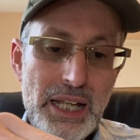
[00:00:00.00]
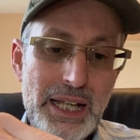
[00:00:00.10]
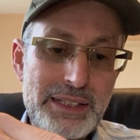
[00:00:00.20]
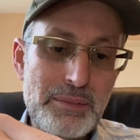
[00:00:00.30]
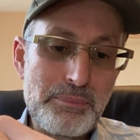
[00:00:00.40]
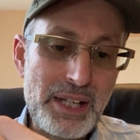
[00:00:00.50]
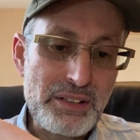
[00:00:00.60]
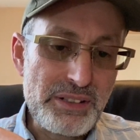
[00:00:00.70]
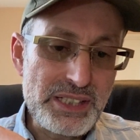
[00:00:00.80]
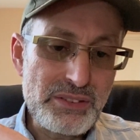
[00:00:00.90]
And the
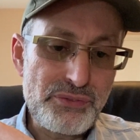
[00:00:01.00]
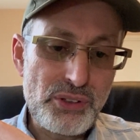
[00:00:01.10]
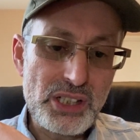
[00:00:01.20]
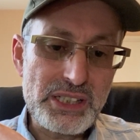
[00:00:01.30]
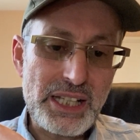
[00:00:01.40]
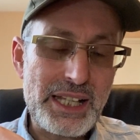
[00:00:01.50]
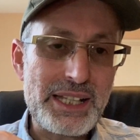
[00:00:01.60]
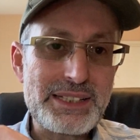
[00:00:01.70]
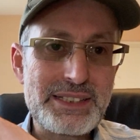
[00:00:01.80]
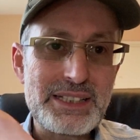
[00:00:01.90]
main reason for it
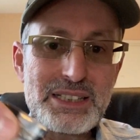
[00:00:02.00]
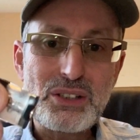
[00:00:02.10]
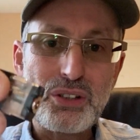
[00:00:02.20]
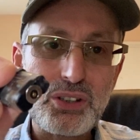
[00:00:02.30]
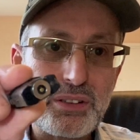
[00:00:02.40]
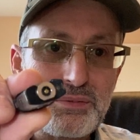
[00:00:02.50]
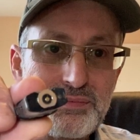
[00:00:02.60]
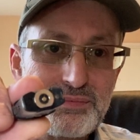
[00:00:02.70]
is this coil.